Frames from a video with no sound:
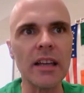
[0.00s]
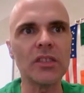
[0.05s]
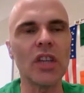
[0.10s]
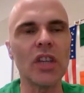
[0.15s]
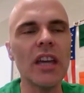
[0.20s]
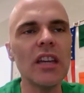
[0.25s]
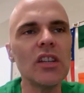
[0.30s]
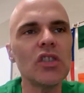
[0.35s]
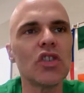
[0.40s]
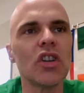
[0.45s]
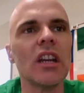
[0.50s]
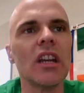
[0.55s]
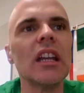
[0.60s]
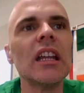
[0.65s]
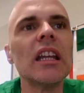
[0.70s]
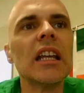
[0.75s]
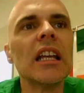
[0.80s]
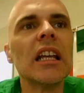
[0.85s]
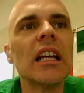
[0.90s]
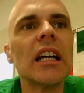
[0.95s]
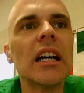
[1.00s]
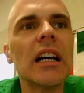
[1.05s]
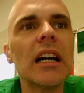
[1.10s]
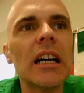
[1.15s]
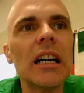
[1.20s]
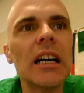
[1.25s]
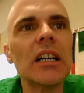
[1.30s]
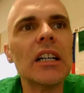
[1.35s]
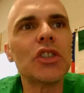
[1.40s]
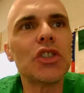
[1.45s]
organization
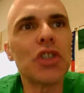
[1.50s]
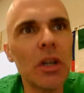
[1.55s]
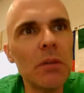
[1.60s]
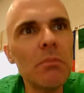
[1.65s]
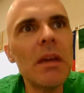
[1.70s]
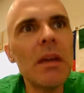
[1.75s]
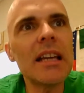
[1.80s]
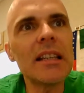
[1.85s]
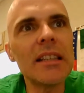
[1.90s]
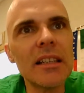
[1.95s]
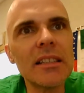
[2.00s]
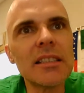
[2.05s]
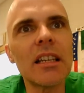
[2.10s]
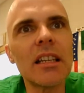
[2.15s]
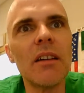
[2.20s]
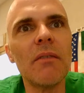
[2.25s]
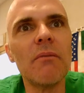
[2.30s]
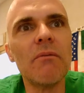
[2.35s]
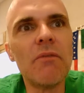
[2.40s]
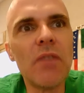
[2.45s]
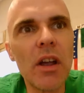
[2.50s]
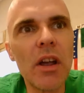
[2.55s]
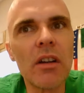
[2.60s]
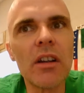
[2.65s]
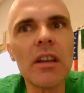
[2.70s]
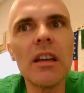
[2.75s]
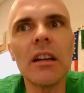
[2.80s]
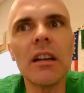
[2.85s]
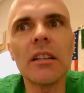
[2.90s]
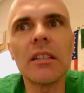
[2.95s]
should make this a
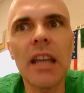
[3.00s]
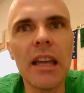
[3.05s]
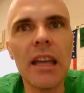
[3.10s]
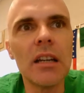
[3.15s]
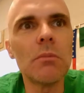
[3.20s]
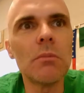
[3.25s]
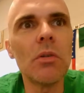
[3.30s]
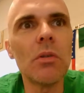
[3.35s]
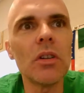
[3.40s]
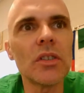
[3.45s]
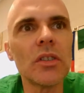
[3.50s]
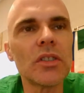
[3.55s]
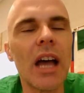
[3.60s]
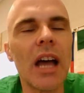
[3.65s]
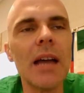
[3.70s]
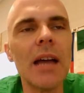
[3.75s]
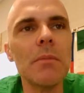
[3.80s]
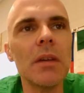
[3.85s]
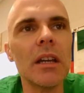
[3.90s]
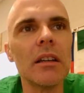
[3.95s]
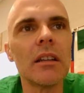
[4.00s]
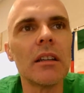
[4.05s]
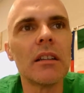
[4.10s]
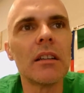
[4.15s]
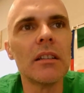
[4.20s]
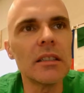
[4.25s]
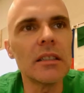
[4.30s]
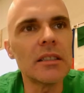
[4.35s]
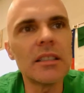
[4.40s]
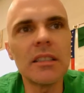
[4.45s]
very attainable
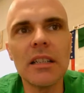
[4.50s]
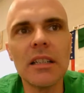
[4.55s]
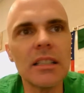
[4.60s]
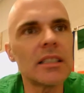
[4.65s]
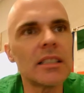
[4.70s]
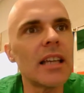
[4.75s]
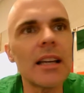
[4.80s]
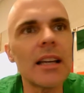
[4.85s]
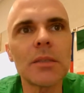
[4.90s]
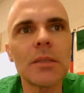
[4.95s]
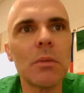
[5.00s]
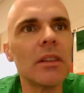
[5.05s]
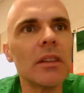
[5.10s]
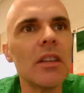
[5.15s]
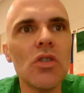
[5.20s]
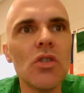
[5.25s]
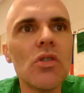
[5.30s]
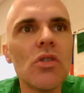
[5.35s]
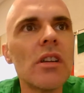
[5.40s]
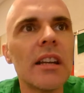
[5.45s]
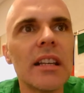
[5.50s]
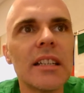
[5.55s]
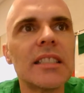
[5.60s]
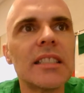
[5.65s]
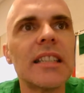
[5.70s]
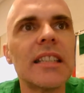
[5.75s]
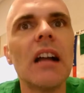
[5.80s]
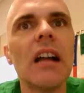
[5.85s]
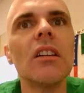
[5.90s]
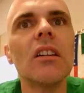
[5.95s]
assignment. This is an assessment that you
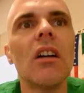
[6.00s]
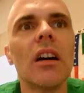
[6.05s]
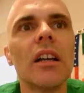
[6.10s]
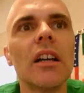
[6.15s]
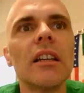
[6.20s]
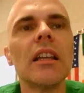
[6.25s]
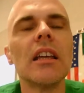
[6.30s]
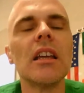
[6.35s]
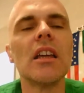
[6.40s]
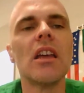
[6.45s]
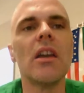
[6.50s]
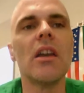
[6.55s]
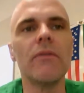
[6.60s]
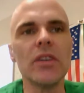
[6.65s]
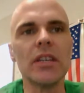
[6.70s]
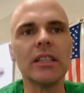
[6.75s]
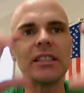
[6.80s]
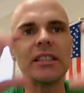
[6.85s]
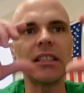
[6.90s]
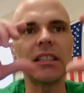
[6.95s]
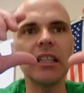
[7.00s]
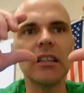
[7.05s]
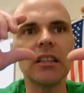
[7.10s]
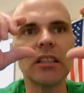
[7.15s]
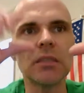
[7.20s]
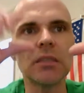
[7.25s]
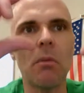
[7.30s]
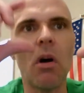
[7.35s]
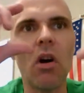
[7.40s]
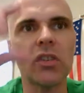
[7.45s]
can excel on if you can
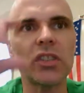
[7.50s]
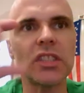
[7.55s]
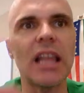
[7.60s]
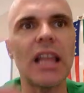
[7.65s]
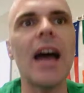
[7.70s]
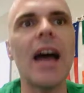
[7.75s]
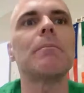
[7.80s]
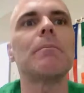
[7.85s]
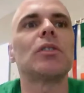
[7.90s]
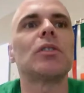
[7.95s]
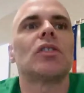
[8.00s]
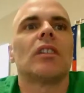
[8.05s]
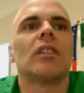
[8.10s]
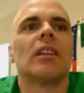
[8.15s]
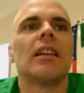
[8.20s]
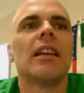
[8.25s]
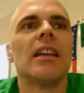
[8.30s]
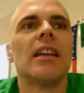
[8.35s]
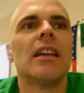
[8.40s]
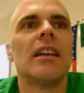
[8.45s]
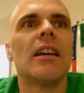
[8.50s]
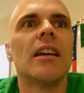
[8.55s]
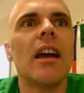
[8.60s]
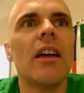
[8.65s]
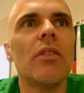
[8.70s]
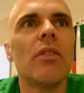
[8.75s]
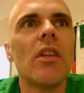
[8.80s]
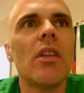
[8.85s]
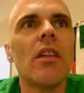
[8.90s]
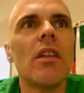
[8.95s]
see the small steps,
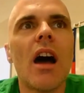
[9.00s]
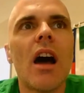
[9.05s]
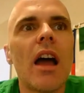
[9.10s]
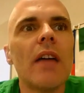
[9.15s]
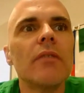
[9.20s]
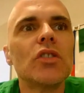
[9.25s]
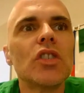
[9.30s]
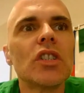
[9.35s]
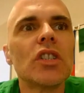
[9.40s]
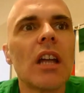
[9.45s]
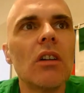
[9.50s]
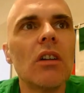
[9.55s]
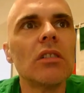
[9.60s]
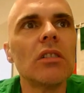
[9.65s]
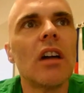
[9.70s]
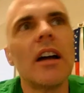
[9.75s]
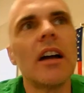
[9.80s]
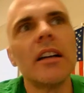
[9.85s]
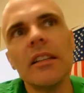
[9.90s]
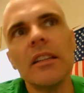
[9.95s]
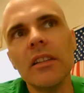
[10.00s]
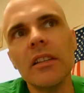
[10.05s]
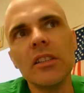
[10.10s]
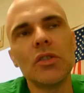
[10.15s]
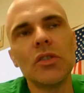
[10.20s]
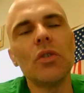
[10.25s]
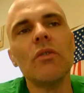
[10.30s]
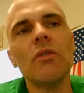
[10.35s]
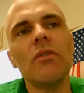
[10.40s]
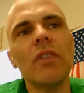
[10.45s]
and I've just
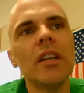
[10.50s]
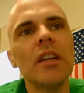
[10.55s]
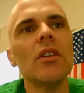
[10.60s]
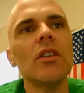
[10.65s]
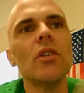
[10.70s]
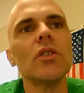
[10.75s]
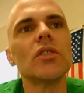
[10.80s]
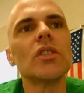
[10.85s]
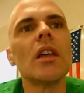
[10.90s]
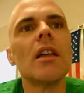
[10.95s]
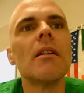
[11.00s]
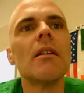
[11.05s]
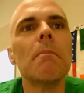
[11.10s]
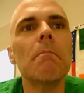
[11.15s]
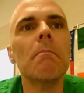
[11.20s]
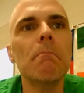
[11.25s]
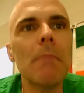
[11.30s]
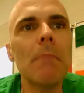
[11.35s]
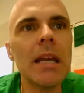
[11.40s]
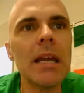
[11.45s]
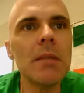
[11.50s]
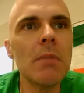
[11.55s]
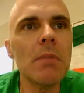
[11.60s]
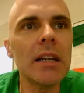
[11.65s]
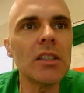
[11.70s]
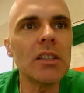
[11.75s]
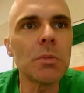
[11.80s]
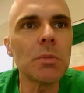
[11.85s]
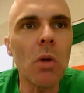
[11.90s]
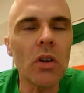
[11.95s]
outlined in these 2 videos
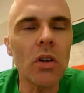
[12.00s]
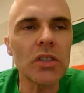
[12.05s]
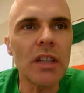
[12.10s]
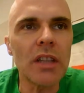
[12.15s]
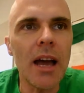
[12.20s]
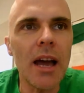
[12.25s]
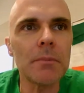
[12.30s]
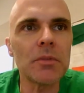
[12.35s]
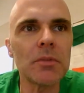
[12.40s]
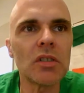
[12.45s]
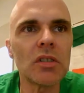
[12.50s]
many small